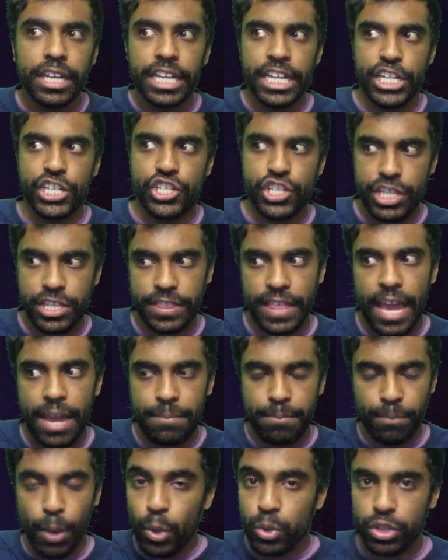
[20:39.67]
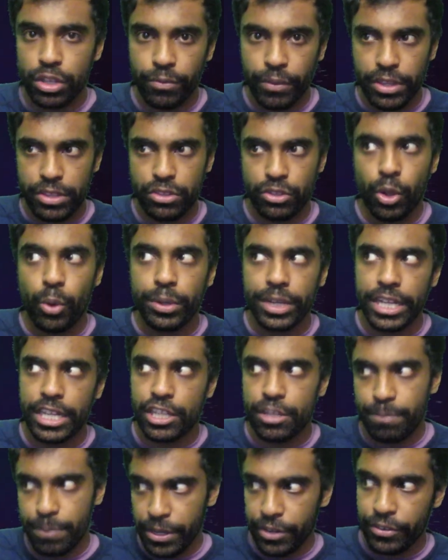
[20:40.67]
It's just that most of us don't
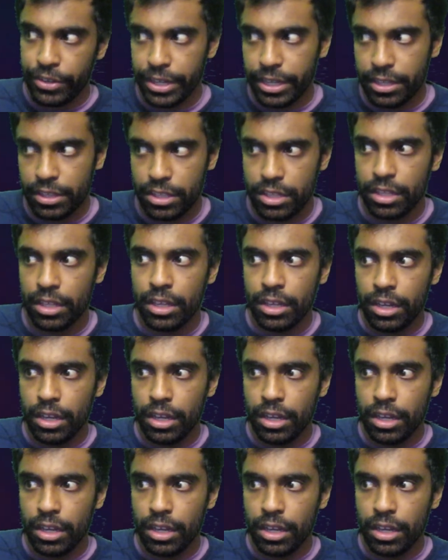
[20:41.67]
experience